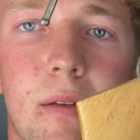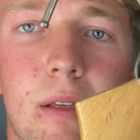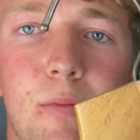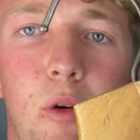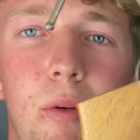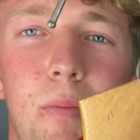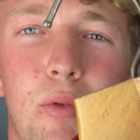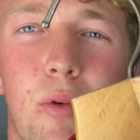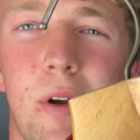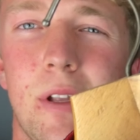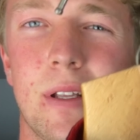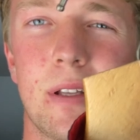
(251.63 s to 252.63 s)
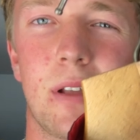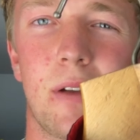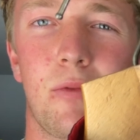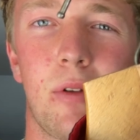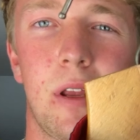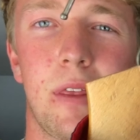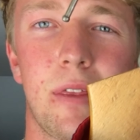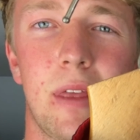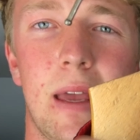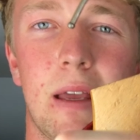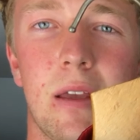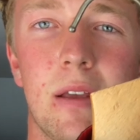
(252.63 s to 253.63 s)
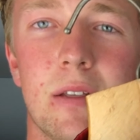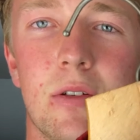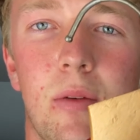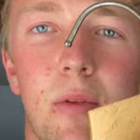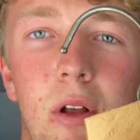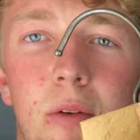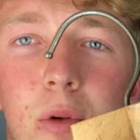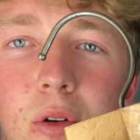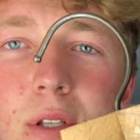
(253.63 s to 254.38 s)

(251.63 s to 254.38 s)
it's more embroidered and like really thick. It's got a lot more